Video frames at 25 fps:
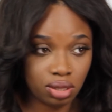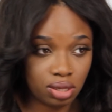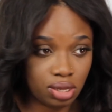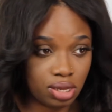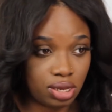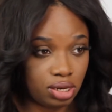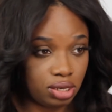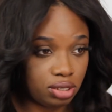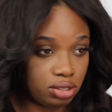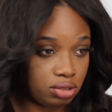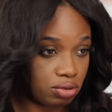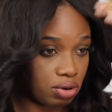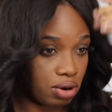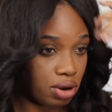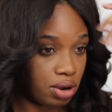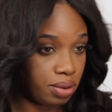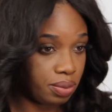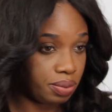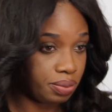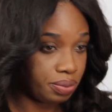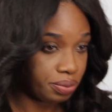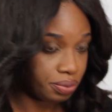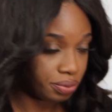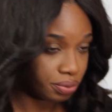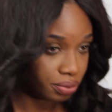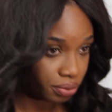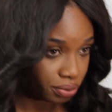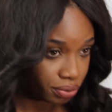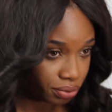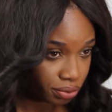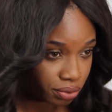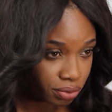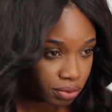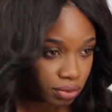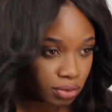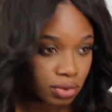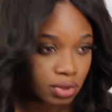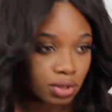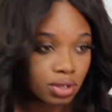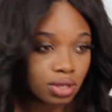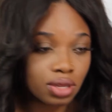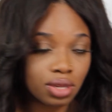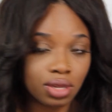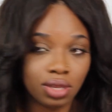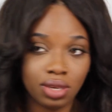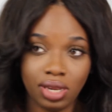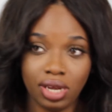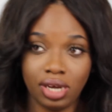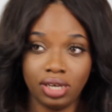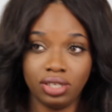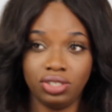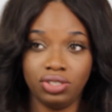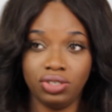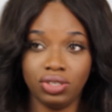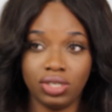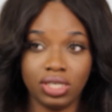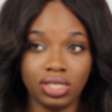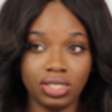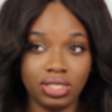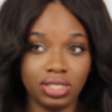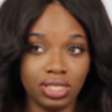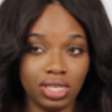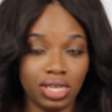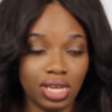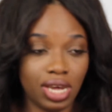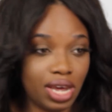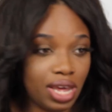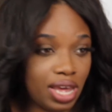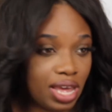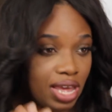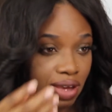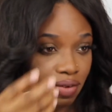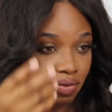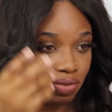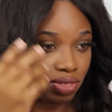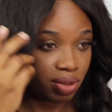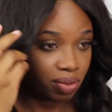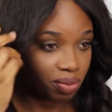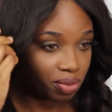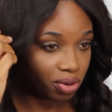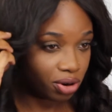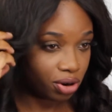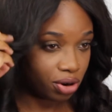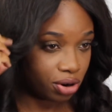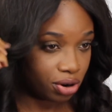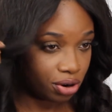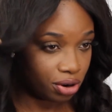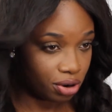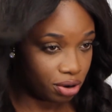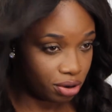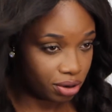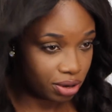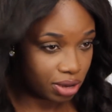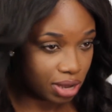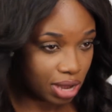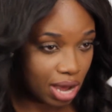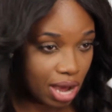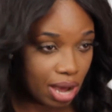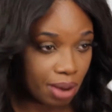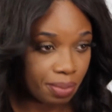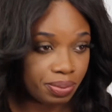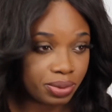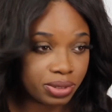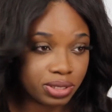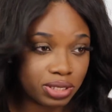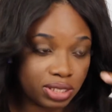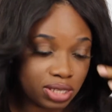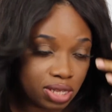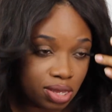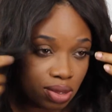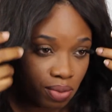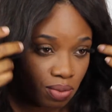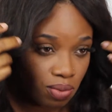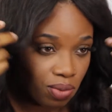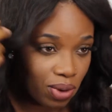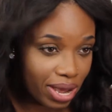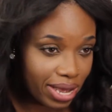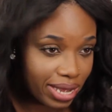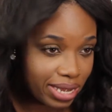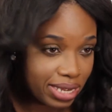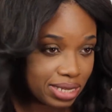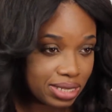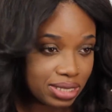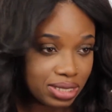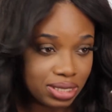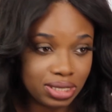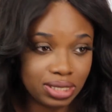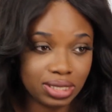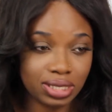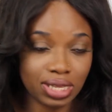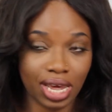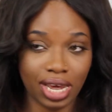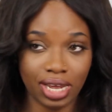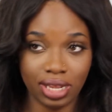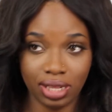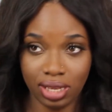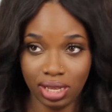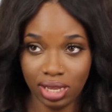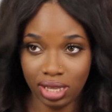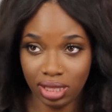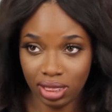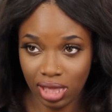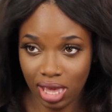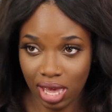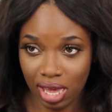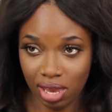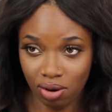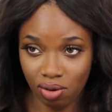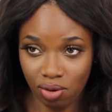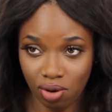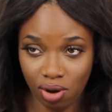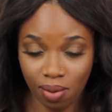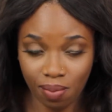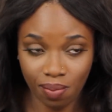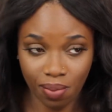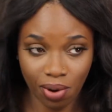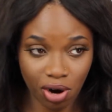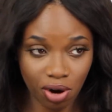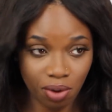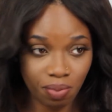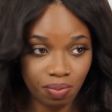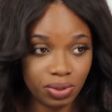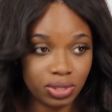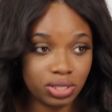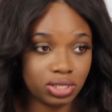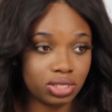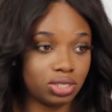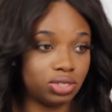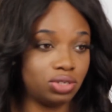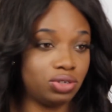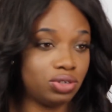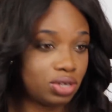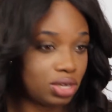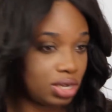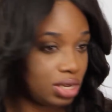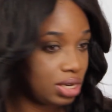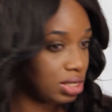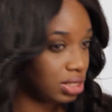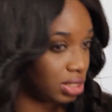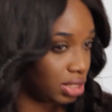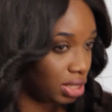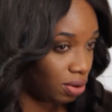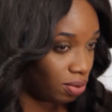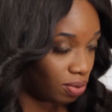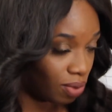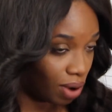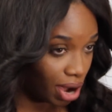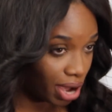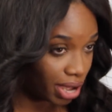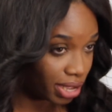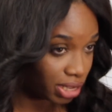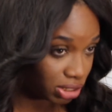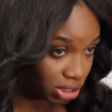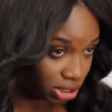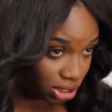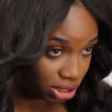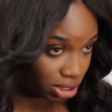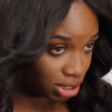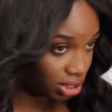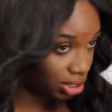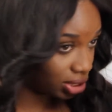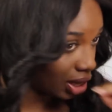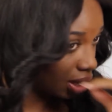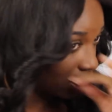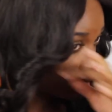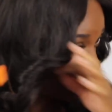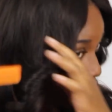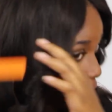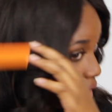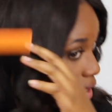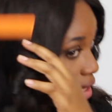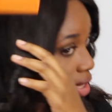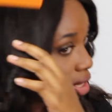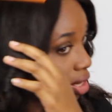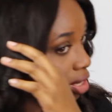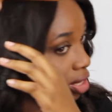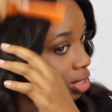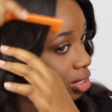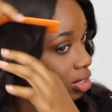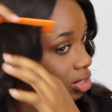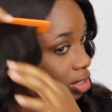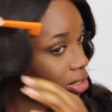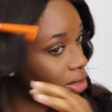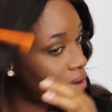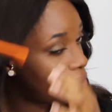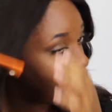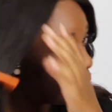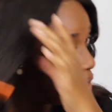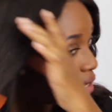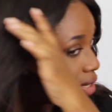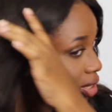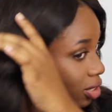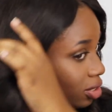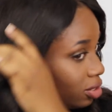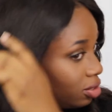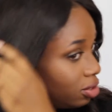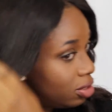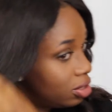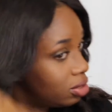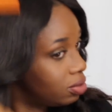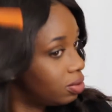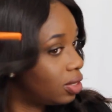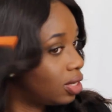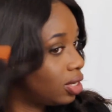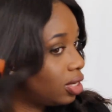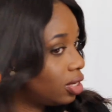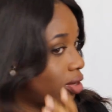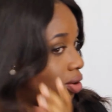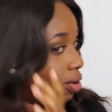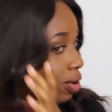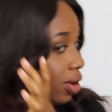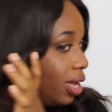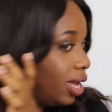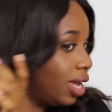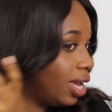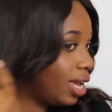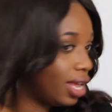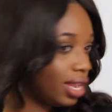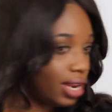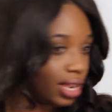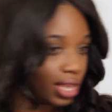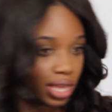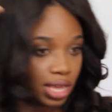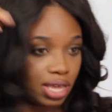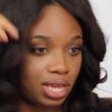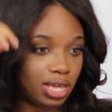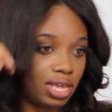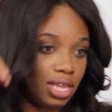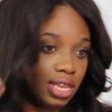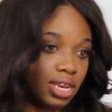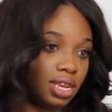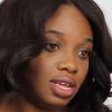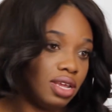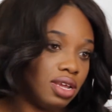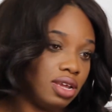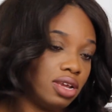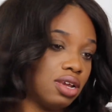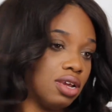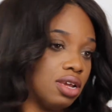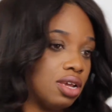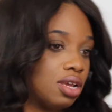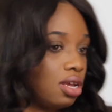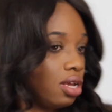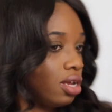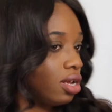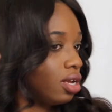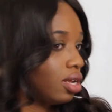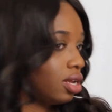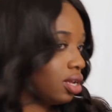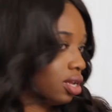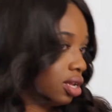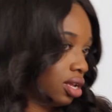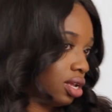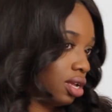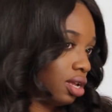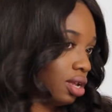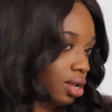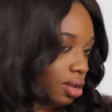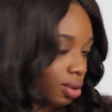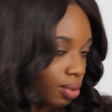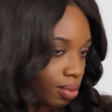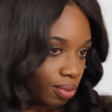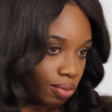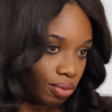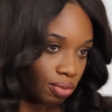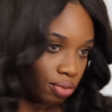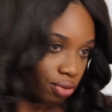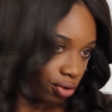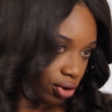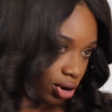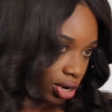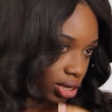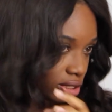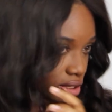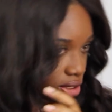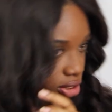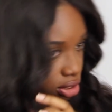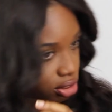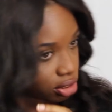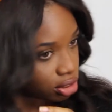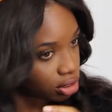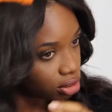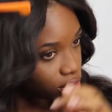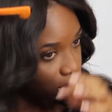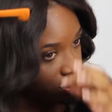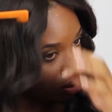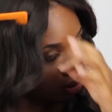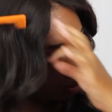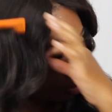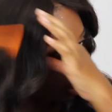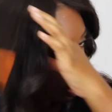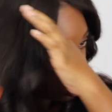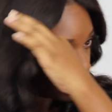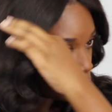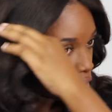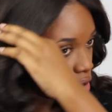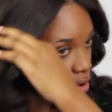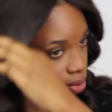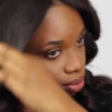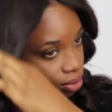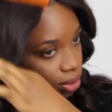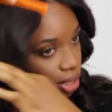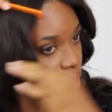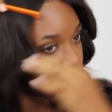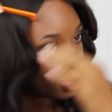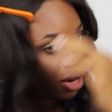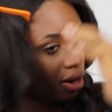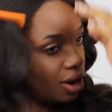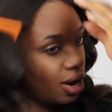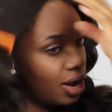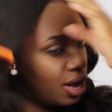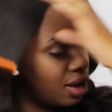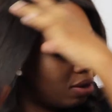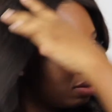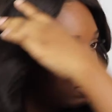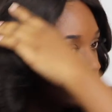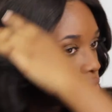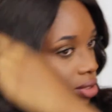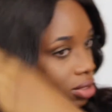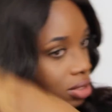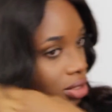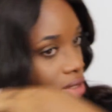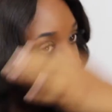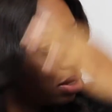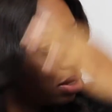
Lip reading: Let it drop. Now, as you can see, I have them curled opposite ways. I did that on purpose, and you're going to see why in just a second. So what we're going to do is we're going to go ahead and brush or comb the hair out.